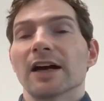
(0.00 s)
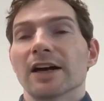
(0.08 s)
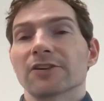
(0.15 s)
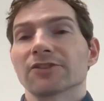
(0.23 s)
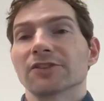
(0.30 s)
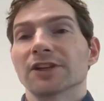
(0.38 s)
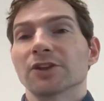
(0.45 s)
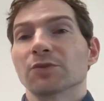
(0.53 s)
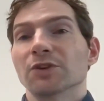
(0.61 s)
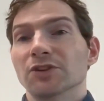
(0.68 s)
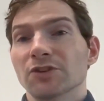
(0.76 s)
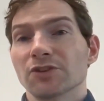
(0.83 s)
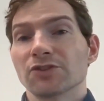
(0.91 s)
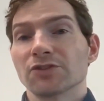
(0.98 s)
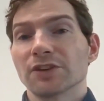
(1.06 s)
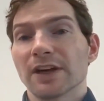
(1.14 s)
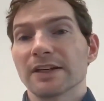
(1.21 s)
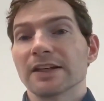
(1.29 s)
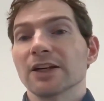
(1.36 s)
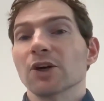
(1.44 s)
actually that we use
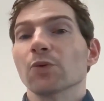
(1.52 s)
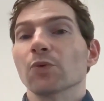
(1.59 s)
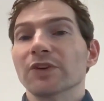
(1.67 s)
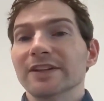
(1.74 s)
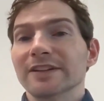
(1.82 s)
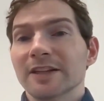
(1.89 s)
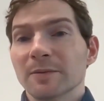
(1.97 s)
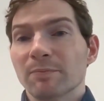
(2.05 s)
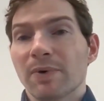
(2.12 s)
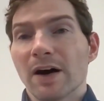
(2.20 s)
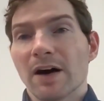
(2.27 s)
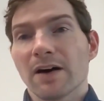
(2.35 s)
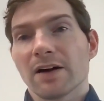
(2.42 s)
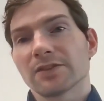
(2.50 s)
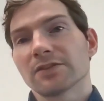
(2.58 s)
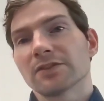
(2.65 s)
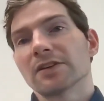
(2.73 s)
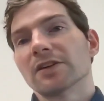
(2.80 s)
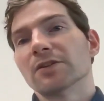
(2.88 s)
today, we depart